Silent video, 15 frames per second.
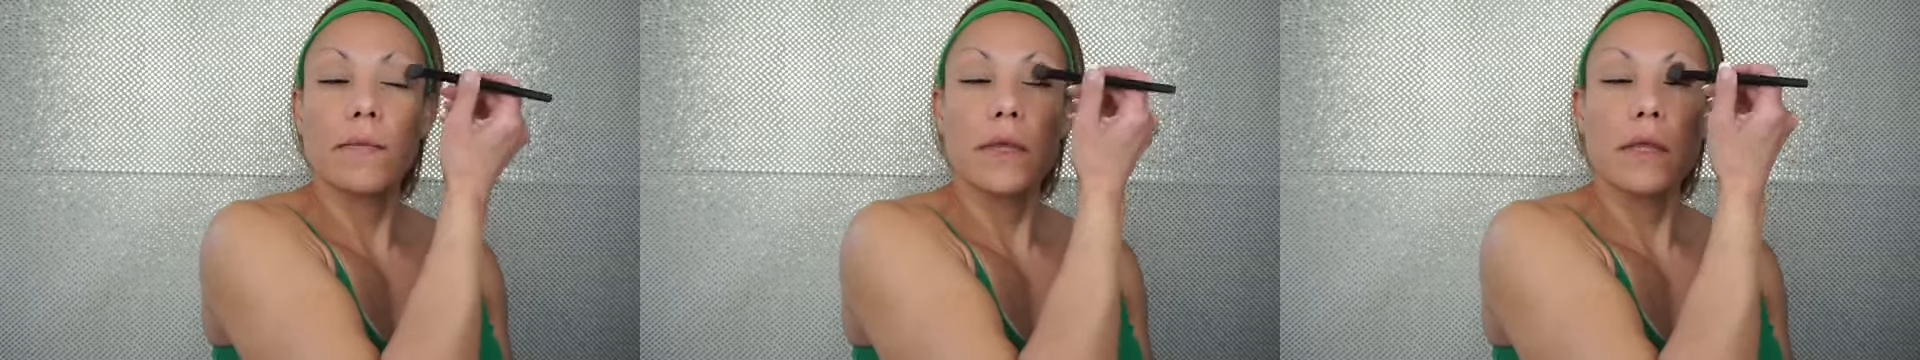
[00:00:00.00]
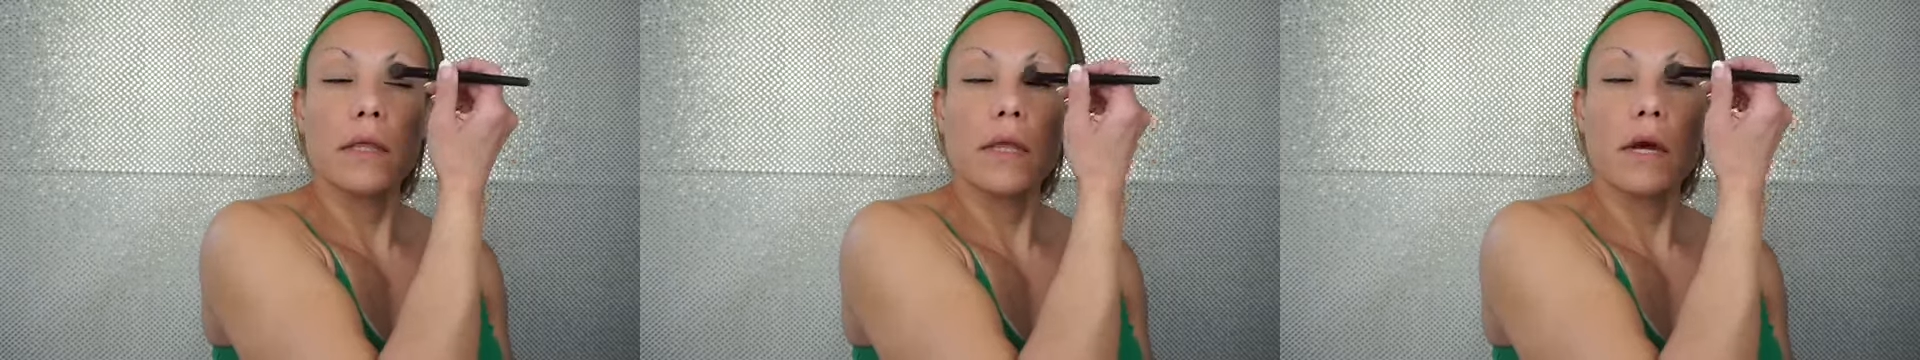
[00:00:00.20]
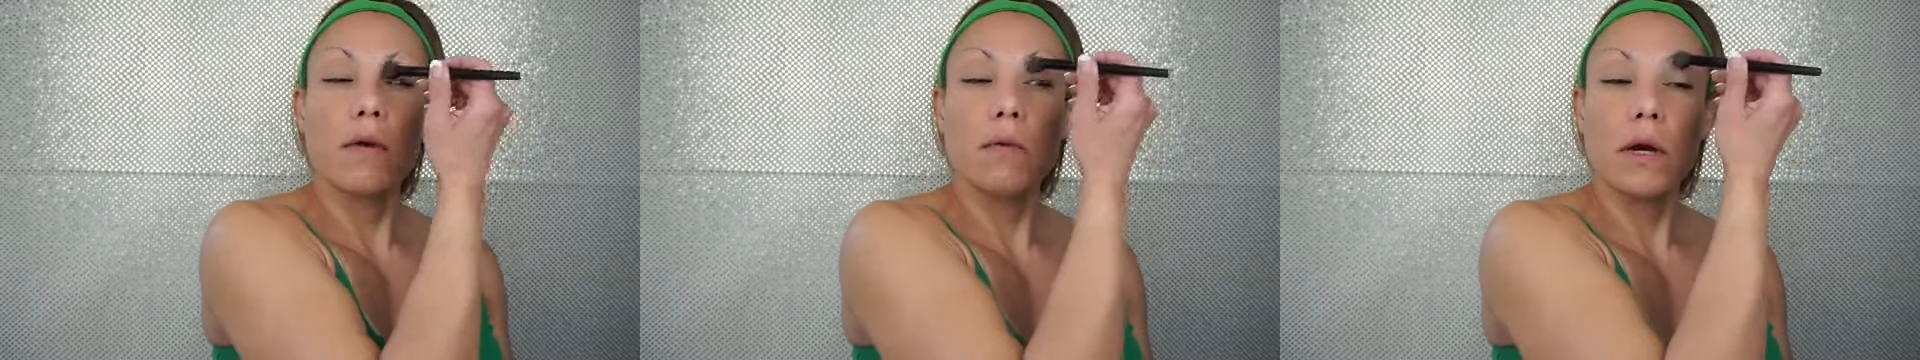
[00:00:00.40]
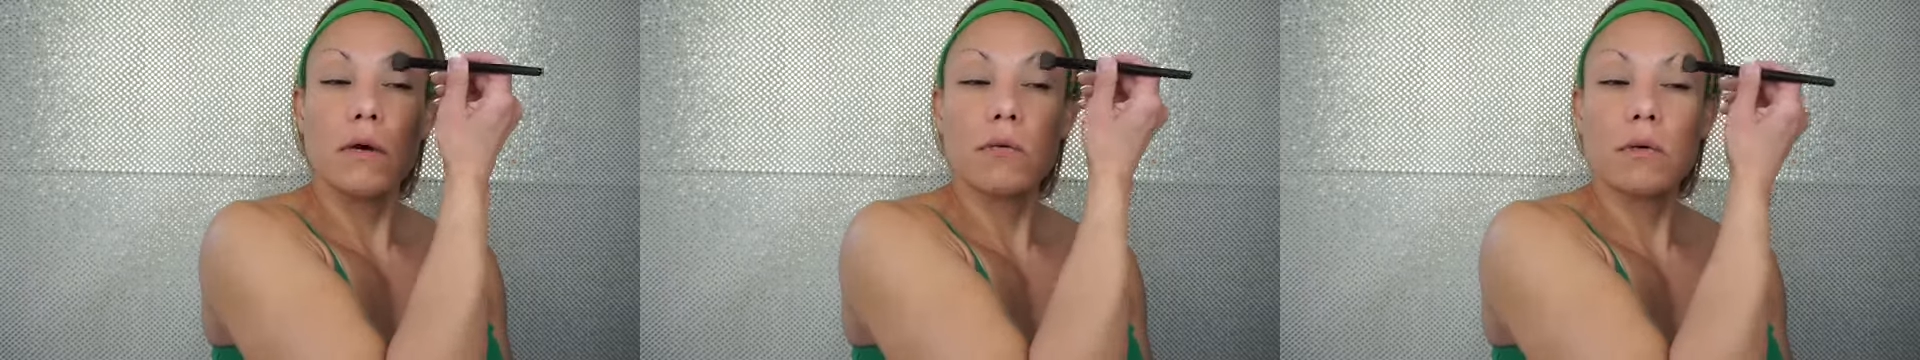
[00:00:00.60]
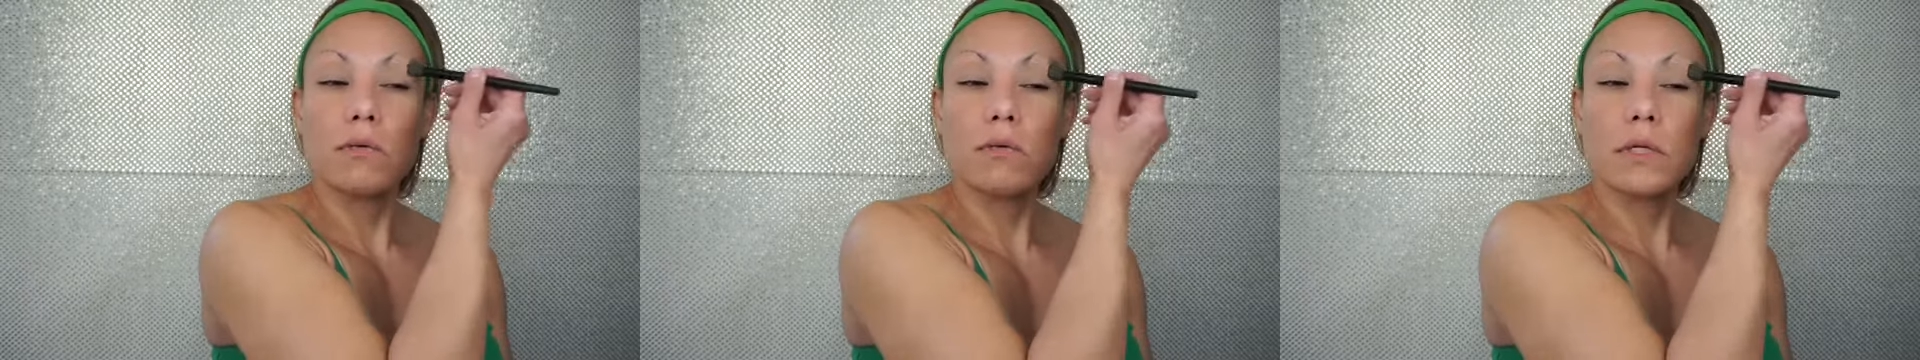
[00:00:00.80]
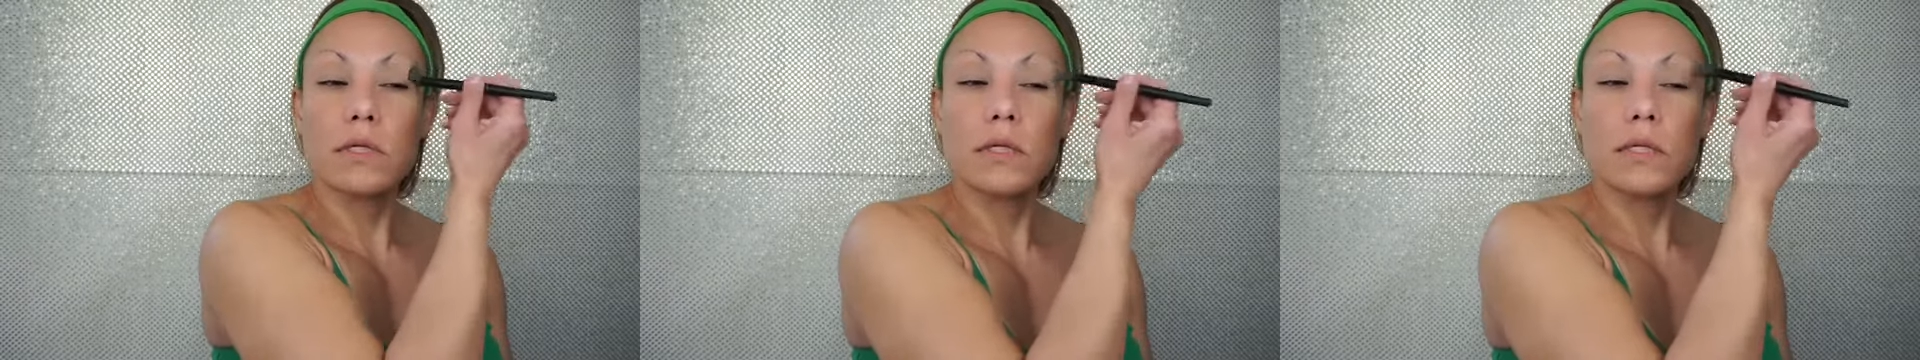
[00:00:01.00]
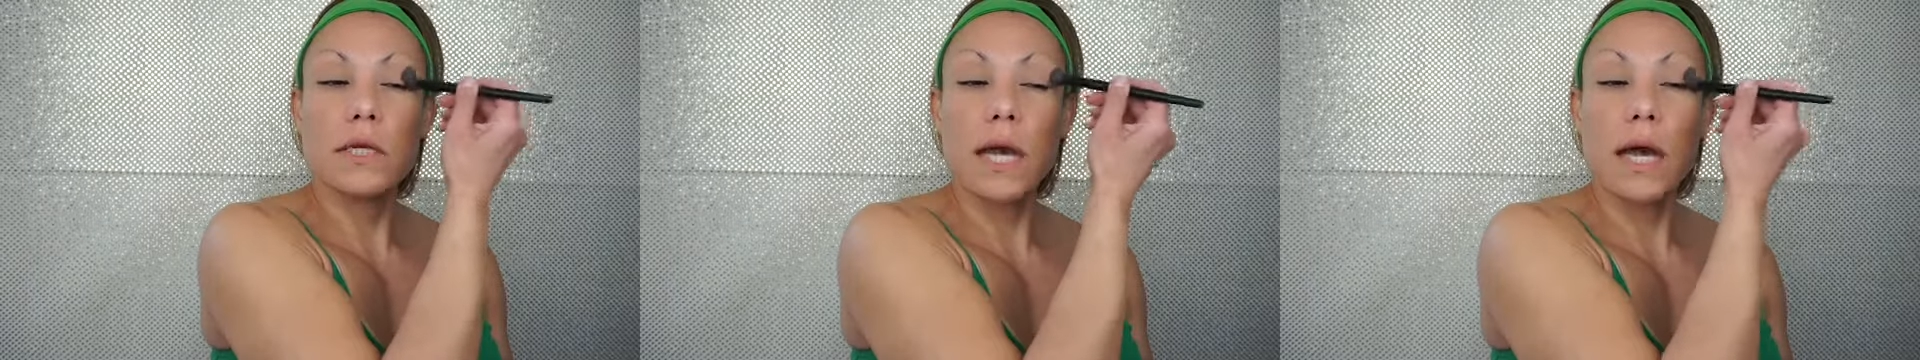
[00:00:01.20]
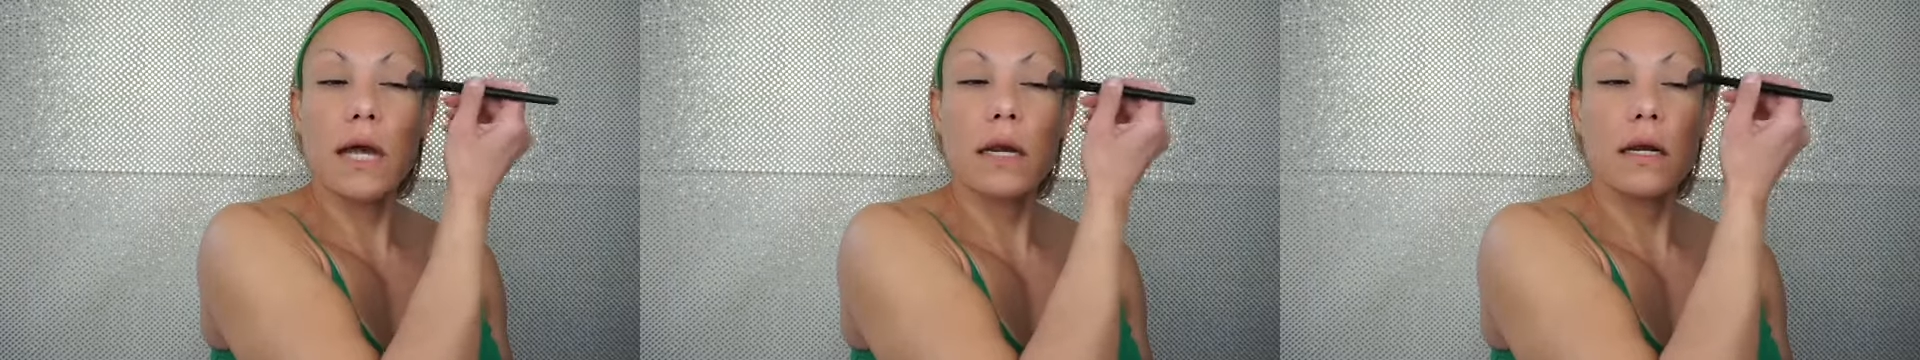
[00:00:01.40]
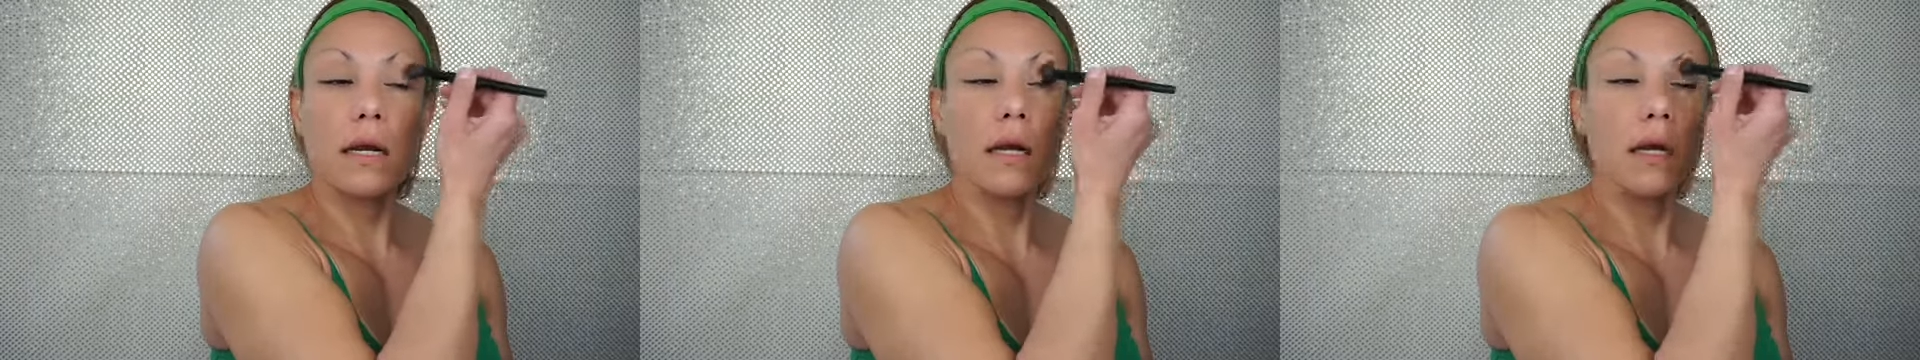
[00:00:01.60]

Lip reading: And that way when we set